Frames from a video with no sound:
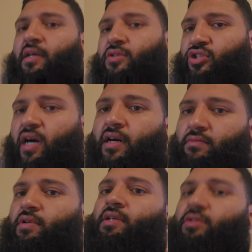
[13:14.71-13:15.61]
Jog
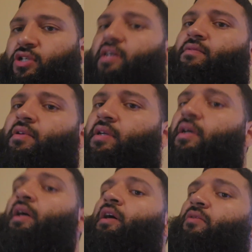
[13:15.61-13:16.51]
run.
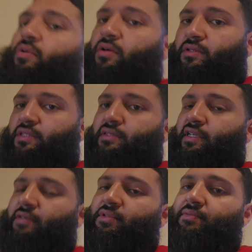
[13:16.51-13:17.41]
Work on this
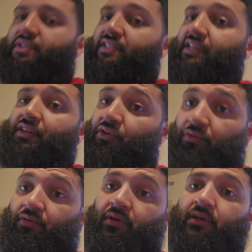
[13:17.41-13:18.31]
stamina because I
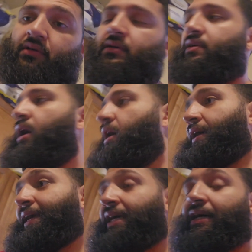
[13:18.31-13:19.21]
do
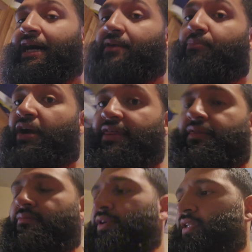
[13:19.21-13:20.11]
get out of breath
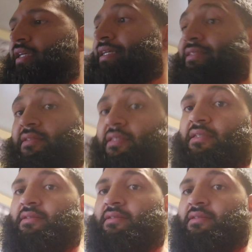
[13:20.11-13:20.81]
really easily,